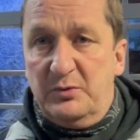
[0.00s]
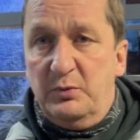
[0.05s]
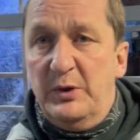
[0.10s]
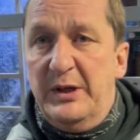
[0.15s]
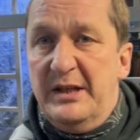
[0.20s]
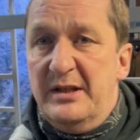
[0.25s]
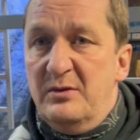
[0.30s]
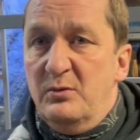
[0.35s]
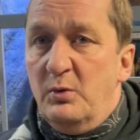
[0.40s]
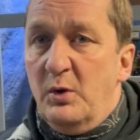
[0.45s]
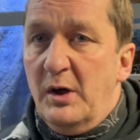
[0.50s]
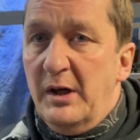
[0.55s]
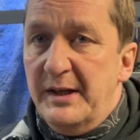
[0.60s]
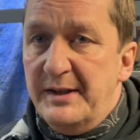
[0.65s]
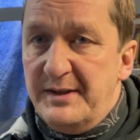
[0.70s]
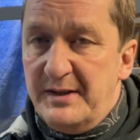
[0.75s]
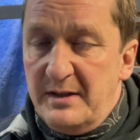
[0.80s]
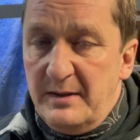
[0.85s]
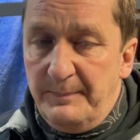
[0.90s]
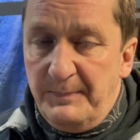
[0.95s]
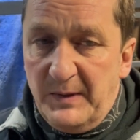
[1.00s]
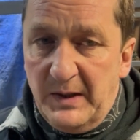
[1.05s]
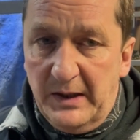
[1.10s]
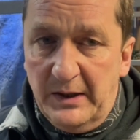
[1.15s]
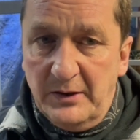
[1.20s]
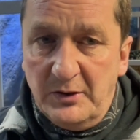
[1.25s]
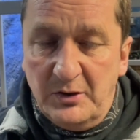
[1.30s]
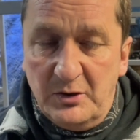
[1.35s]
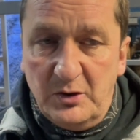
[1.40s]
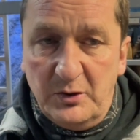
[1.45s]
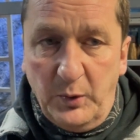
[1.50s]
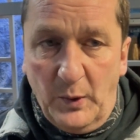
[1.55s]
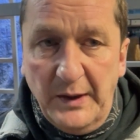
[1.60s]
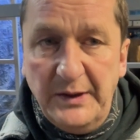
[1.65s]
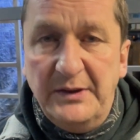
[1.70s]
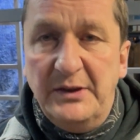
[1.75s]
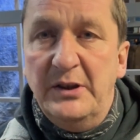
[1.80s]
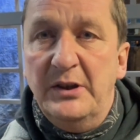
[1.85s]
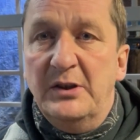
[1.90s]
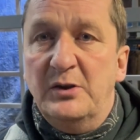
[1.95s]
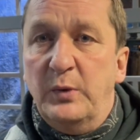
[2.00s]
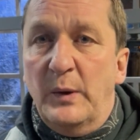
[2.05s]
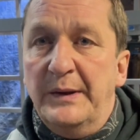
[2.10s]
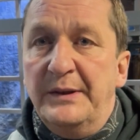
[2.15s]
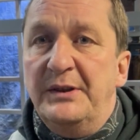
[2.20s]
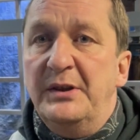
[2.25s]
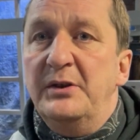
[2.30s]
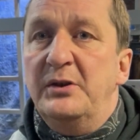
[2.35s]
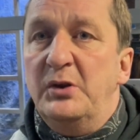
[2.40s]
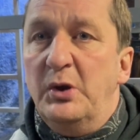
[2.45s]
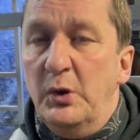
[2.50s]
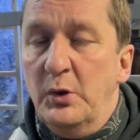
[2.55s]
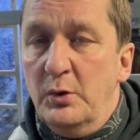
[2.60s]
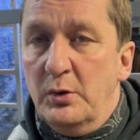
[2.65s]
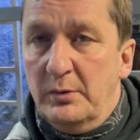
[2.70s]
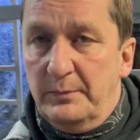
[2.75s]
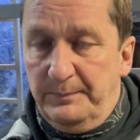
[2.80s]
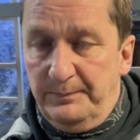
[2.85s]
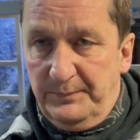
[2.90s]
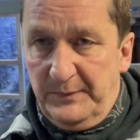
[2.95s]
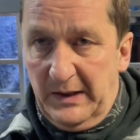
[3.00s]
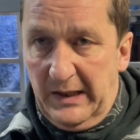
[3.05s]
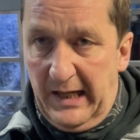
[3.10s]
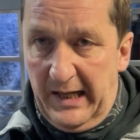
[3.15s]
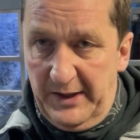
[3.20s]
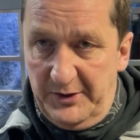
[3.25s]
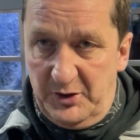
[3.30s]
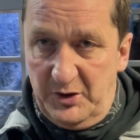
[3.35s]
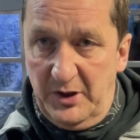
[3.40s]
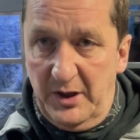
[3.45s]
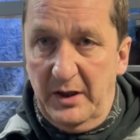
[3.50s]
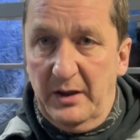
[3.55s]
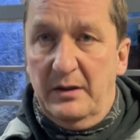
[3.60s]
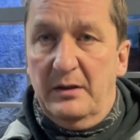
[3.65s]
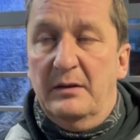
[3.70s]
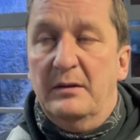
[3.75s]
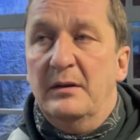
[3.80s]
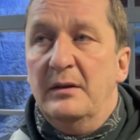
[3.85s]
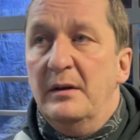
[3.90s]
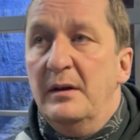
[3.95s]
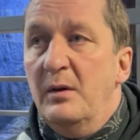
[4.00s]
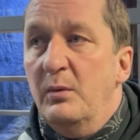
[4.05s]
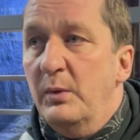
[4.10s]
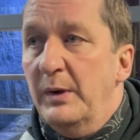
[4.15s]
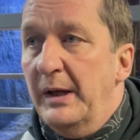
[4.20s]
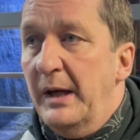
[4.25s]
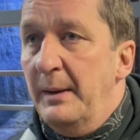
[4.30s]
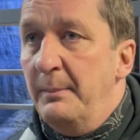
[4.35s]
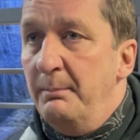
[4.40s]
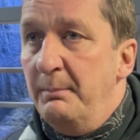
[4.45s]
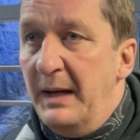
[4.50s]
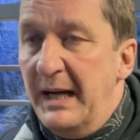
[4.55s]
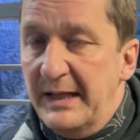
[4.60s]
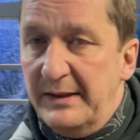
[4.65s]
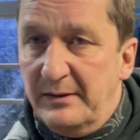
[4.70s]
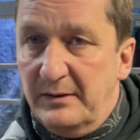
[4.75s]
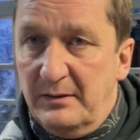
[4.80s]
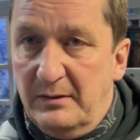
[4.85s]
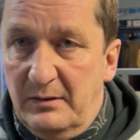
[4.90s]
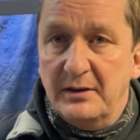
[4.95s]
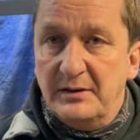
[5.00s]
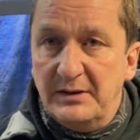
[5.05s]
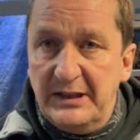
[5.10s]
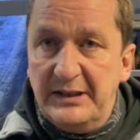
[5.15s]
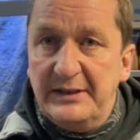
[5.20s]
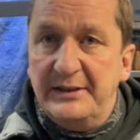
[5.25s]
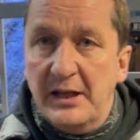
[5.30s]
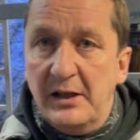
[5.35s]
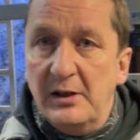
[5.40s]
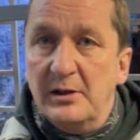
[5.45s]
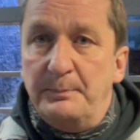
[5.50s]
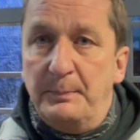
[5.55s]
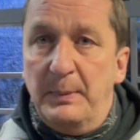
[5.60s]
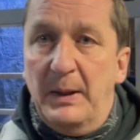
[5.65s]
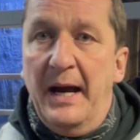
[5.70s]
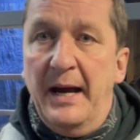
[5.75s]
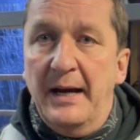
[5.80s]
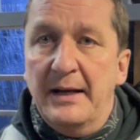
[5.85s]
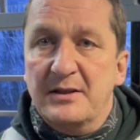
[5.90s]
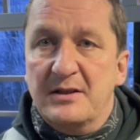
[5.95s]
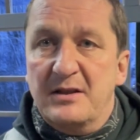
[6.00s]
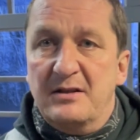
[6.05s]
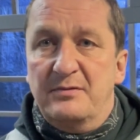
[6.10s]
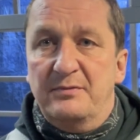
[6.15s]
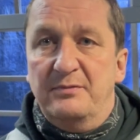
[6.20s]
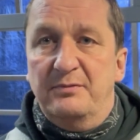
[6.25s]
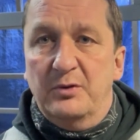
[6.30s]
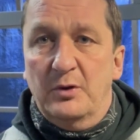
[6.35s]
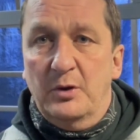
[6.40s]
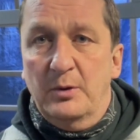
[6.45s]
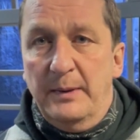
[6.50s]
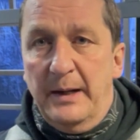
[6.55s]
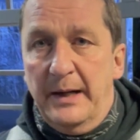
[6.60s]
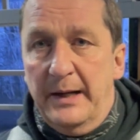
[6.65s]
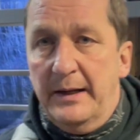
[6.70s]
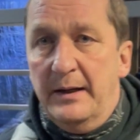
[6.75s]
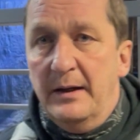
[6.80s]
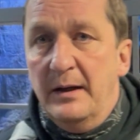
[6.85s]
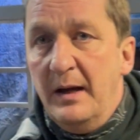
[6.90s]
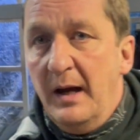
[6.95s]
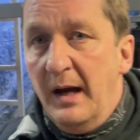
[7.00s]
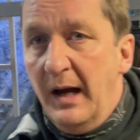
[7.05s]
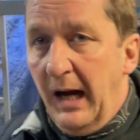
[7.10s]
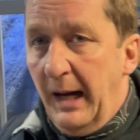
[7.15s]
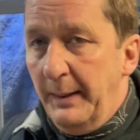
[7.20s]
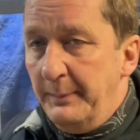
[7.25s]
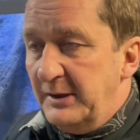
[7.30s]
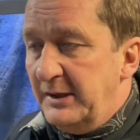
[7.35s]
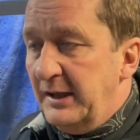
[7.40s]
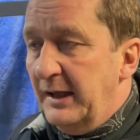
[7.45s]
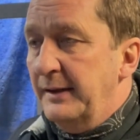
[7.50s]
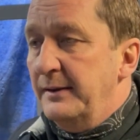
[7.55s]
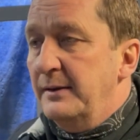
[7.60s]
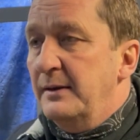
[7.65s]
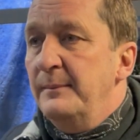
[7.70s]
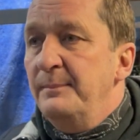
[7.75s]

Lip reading: reason was in 2022, last year, when I made detailed plans for my habitat,